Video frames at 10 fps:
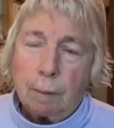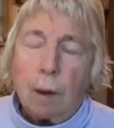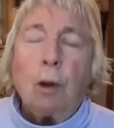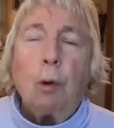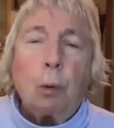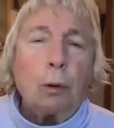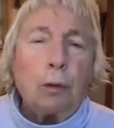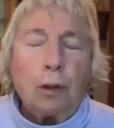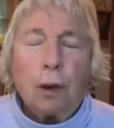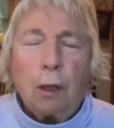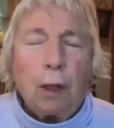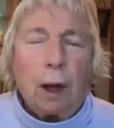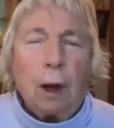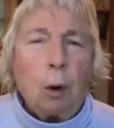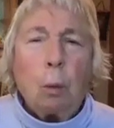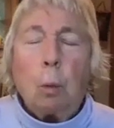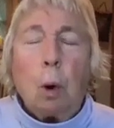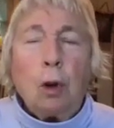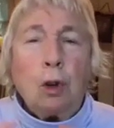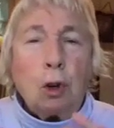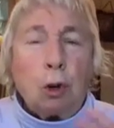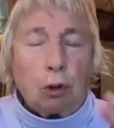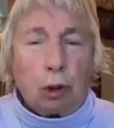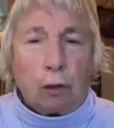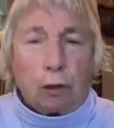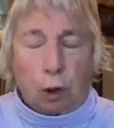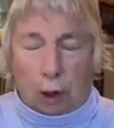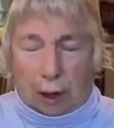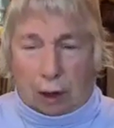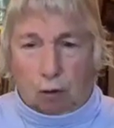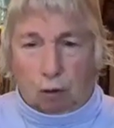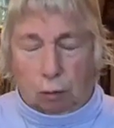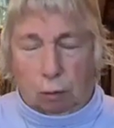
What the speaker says: you could feel the wonders of creation,